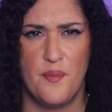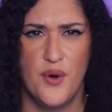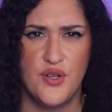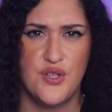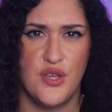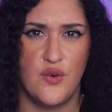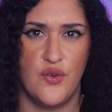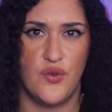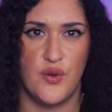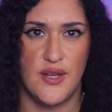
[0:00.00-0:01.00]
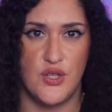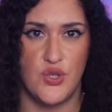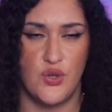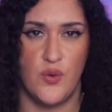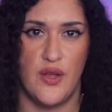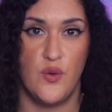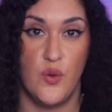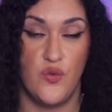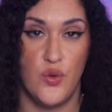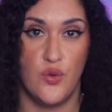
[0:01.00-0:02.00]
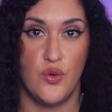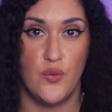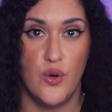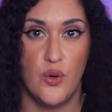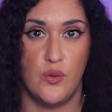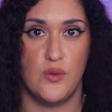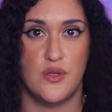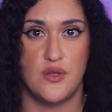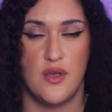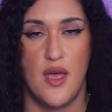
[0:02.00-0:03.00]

Pause here if you need to and review the roles.